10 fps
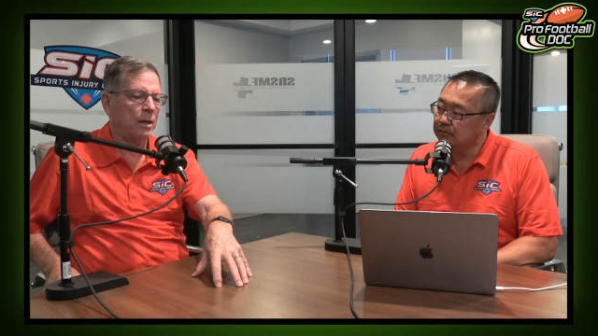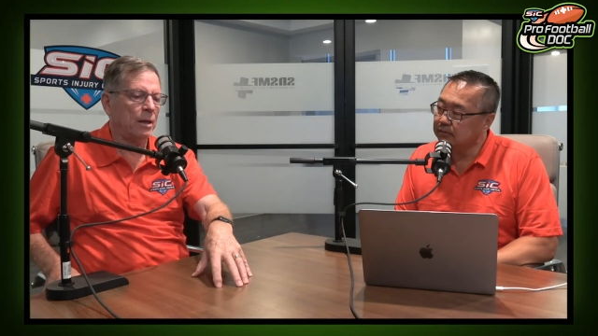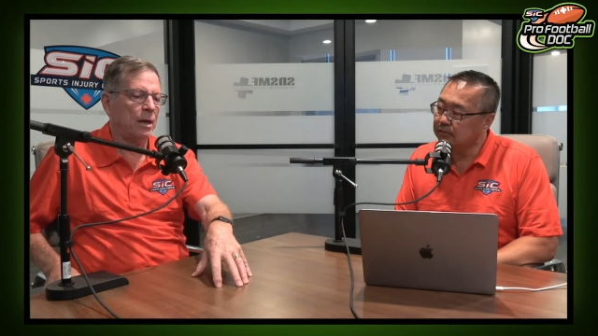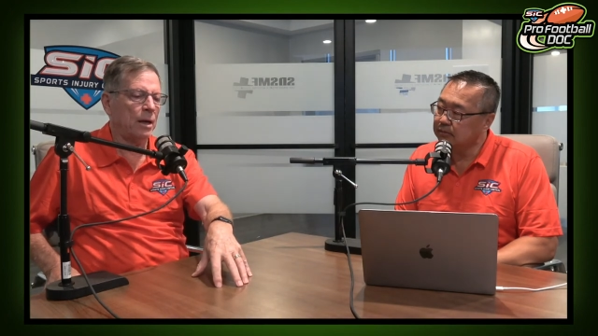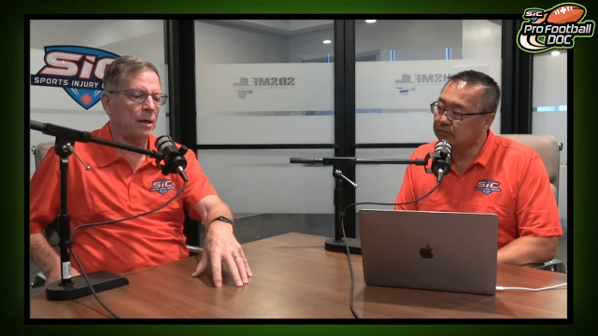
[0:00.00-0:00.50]

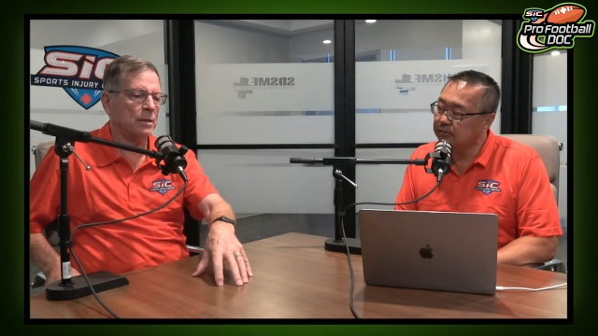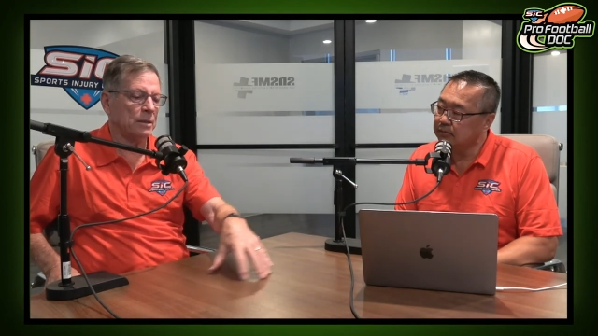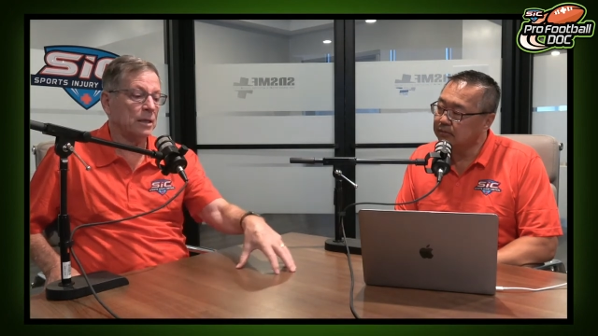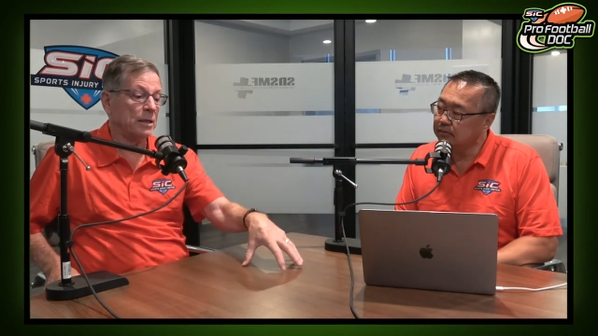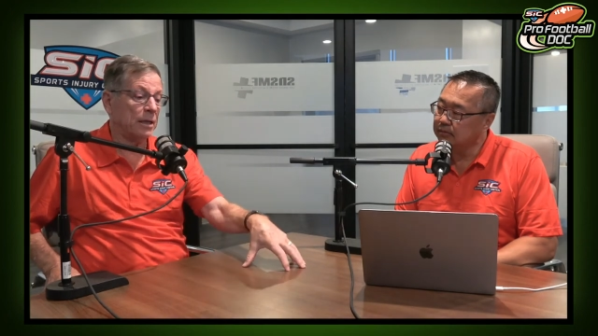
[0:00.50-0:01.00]
Speaker 1: uh,
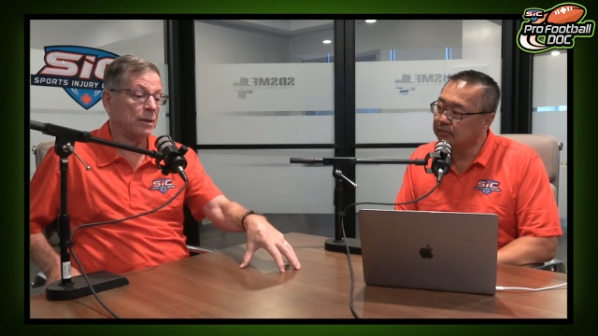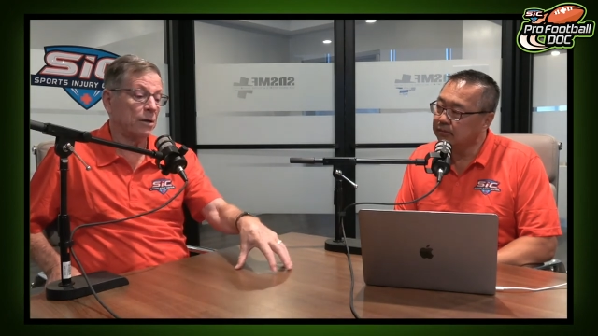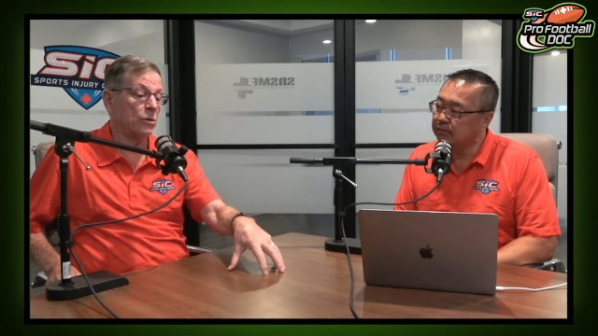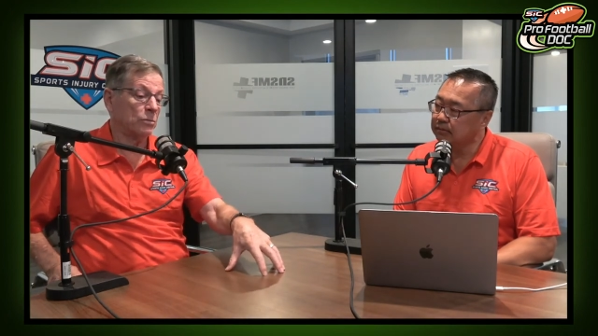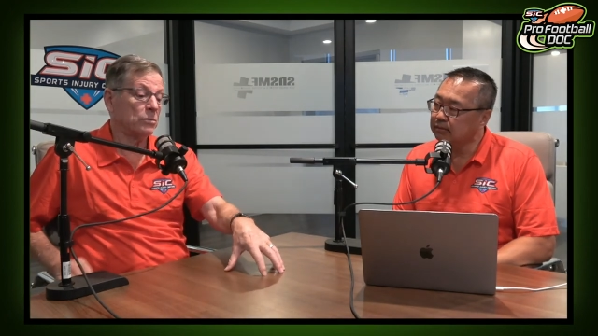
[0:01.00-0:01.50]
that, that
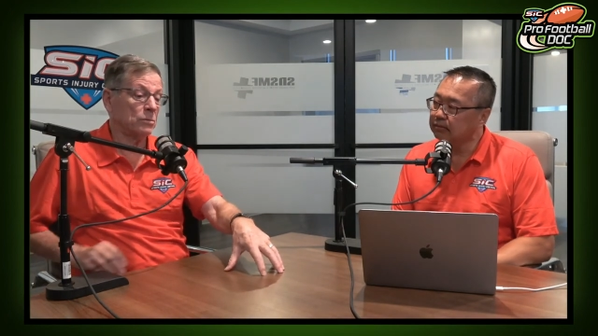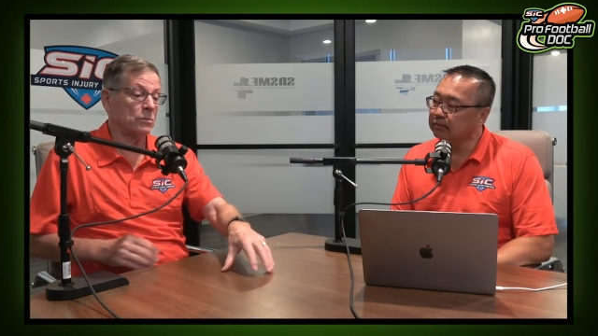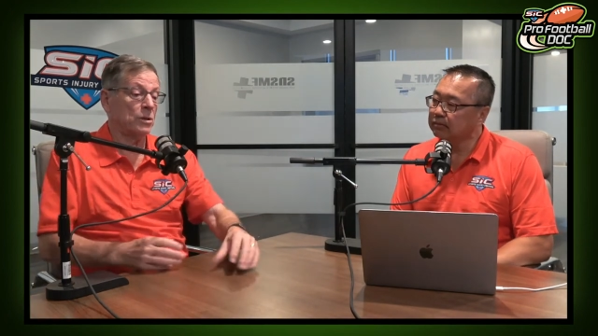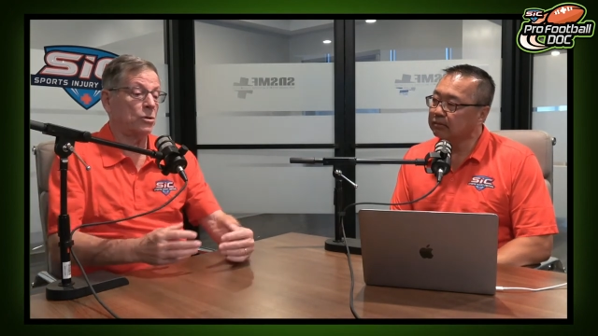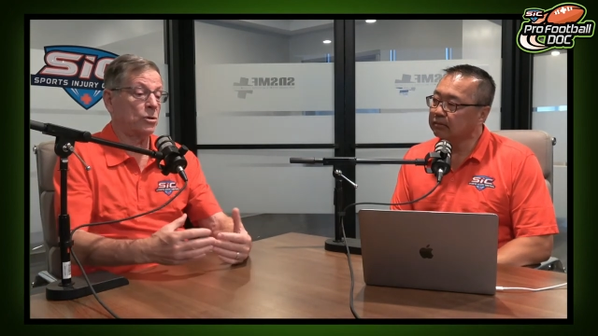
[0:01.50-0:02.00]
are
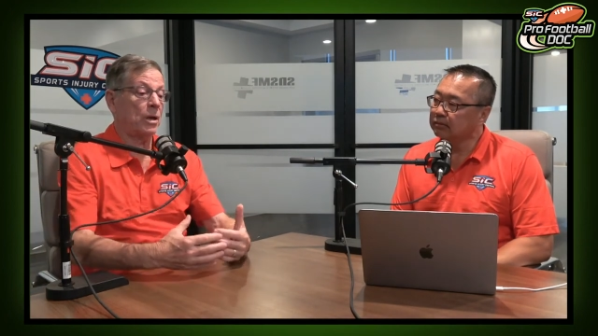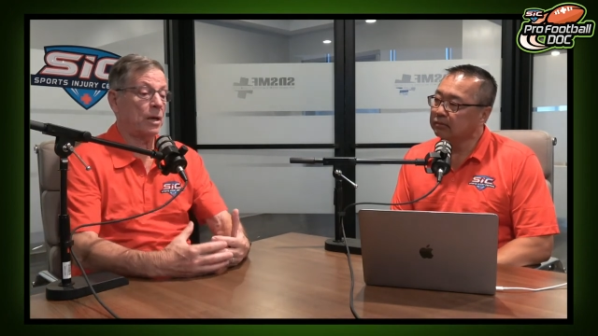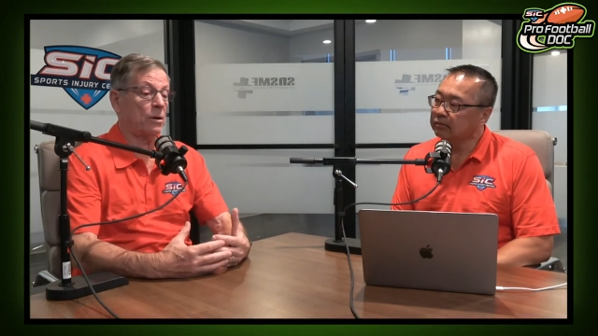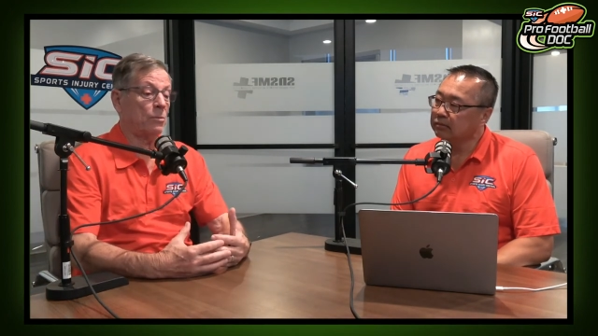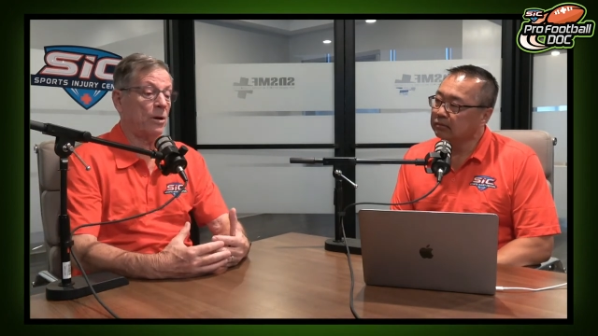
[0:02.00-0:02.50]
that are
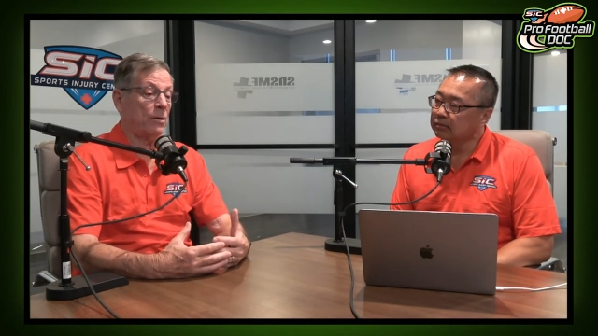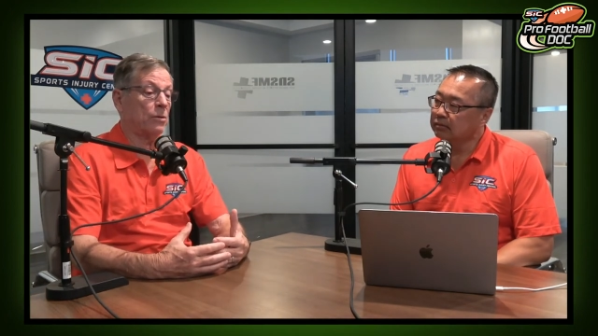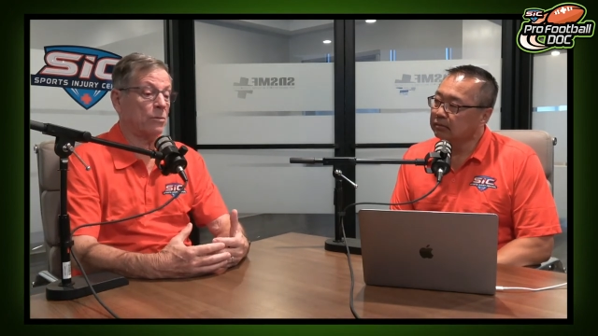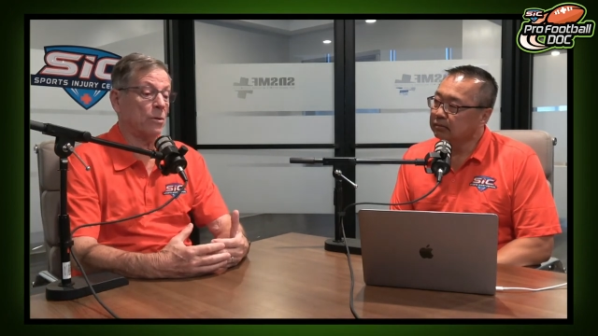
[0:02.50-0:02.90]
taken away or,